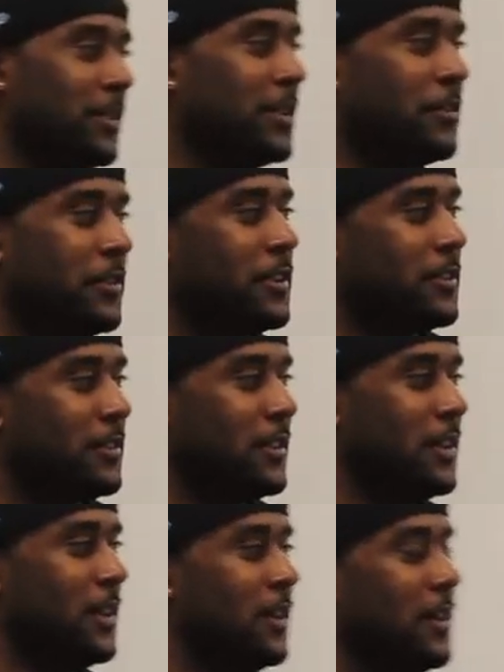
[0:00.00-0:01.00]
a difference.
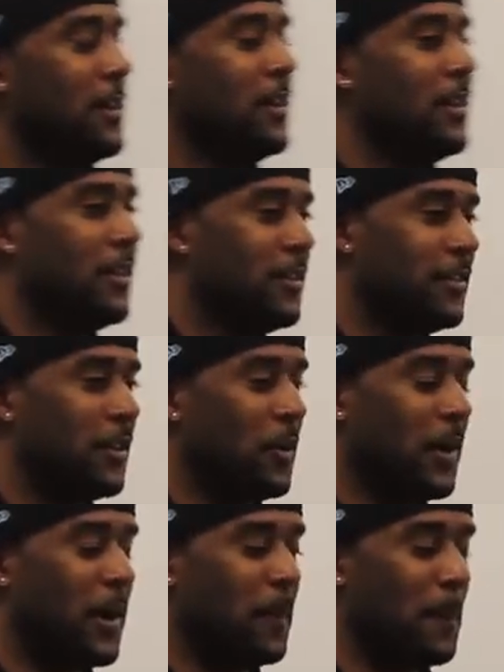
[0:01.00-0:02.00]
So
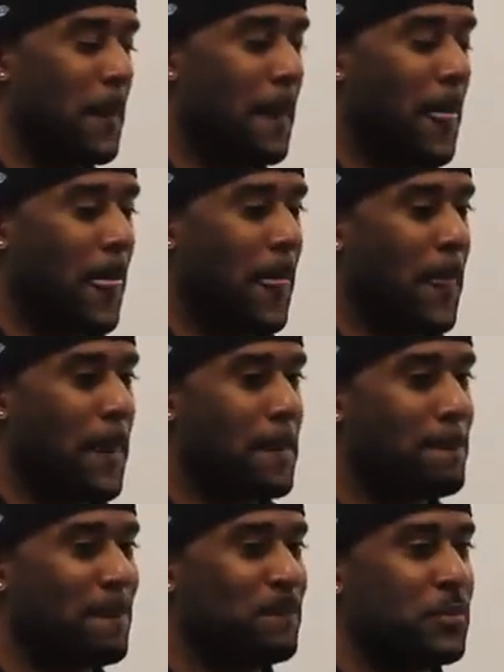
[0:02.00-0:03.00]
um,
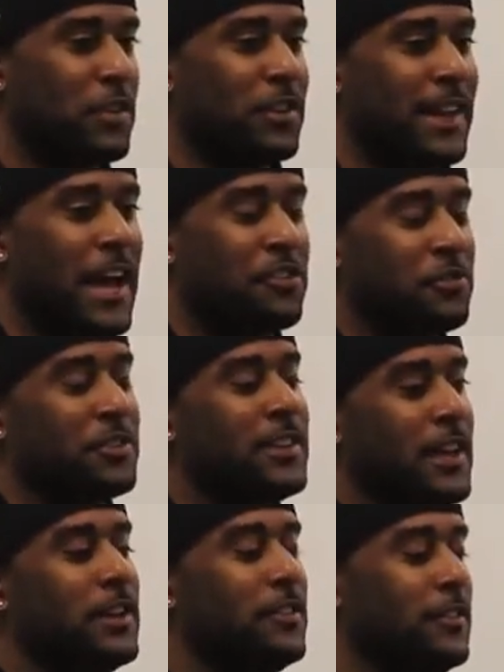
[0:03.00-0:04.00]
there's a natural
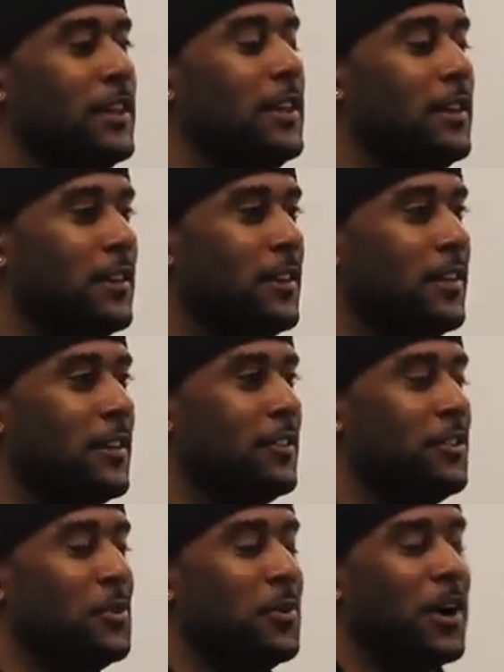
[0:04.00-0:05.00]
tendency
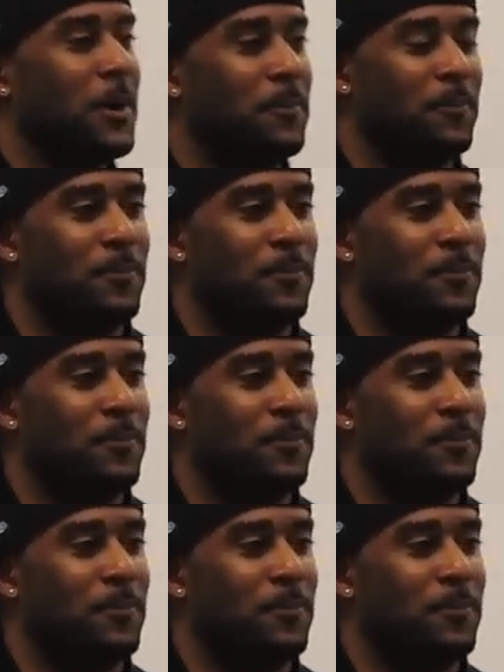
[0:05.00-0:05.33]
to um,